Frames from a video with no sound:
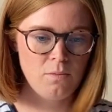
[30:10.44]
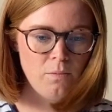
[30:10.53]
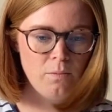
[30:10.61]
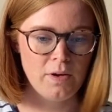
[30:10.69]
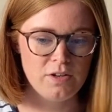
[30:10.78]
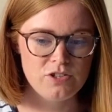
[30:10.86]

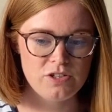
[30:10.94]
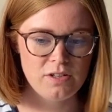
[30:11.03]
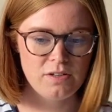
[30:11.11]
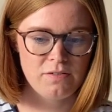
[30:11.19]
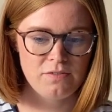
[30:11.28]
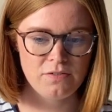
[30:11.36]
which
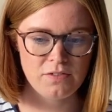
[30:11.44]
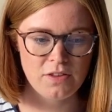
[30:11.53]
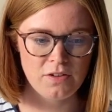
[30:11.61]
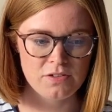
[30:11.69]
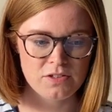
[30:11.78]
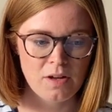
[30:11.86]
for
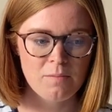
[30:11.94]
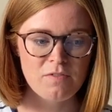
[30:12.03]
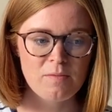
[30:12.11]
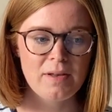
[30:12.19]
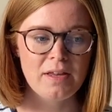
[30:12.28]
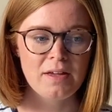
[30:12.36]
those
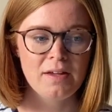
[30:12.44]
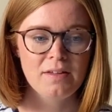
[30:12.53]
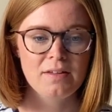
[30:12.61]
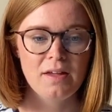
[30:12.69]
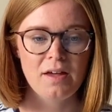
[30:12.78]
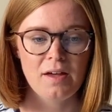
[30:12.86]
unfamiliar,
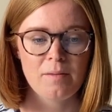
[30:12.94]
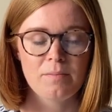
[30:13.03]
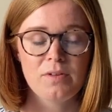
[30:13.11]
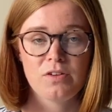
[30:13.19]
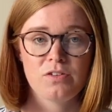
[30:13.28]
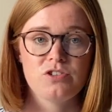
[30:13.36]

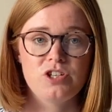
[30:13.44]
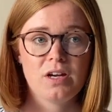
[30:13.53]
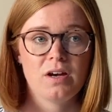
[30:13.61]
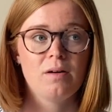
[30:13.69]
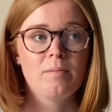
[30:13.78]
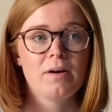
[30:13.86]
you can check
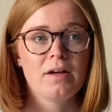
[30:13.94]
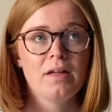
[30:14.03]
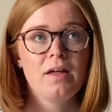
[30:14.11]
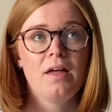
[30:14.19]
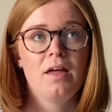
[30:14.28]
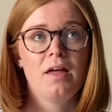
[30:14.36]
out my
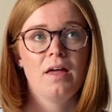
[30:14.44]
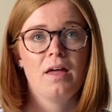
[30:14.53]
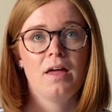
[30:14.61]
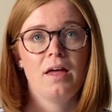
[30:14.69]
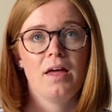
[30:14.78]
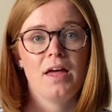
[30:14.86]

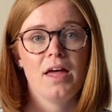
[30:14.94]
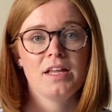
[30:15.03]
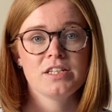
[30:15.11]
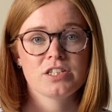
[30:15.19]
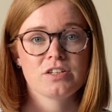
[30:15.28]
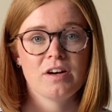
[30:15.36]

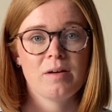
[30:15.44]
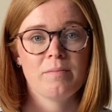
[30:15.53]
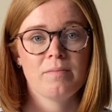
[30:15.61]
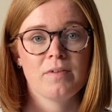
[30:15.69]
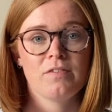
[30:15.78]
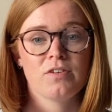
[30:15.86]
Instagram.
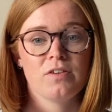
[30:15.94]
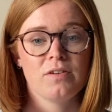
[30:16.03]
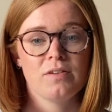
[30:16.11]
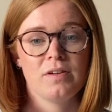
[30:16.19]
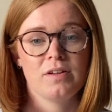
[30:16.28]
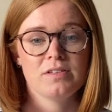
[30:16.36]
I've got
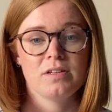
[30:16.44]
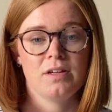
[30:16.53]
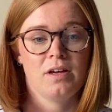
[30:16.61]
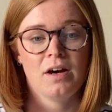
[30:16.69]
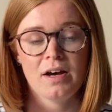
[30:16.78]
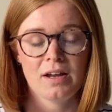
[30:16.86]
a
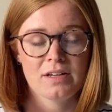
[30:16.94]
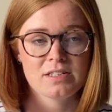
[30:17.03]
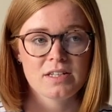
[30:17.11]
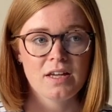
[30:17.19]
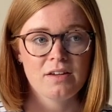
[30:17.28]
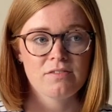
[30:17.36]
highlight
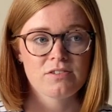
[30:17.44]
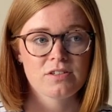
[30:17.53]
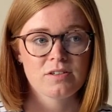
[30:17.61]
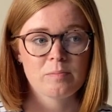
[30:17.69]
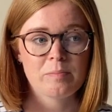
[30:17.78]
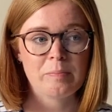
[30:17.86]
saved,
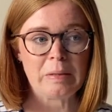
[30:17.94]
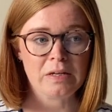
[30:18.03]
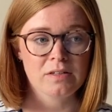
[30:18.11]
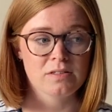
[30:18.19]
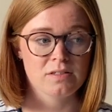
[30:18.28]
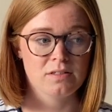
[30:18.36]

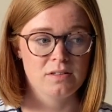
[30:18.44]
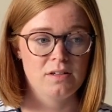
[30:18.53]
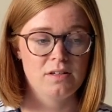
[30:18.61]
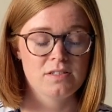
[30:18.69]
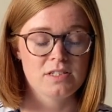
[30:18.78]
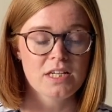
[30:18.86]
because
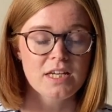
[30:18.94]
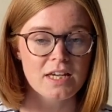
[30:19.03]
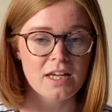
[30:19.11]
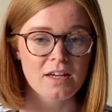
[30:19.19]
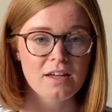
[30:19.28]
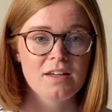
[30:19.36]

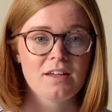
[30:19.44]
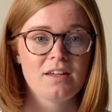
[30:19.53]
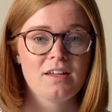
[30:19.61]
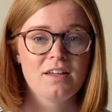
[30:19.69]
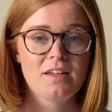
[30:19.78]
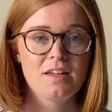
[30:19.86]
steeking
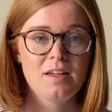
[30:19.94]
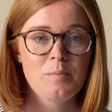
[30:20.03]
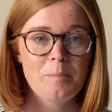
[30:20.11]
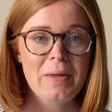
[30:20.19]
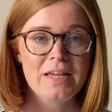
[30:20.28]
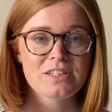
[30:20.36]

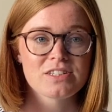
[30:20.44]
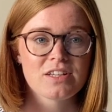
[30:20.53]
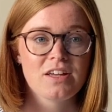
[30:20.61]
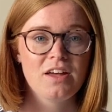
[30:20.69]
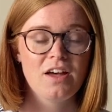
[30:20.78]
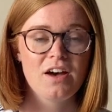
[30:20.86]
means
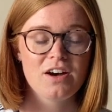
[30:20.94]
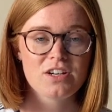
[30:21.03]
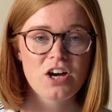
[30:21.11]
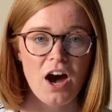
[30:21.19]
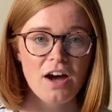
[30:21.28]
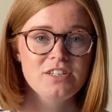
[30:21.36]

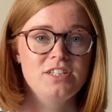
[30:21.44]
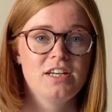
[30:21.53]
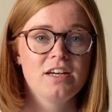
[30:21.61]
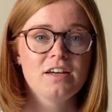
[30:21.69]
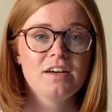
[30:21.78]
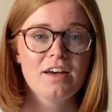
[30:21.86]

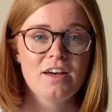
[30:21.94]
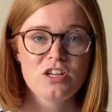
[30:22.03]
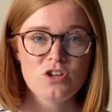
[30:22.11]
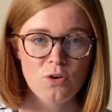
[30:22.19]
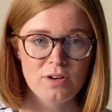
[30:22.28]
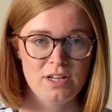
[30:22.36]
cutting
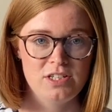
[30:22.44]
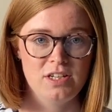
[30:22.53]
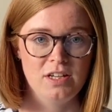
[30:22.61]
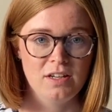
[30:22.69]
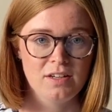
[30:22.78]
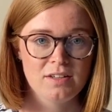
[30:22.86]
your
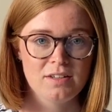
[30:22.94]
knitting.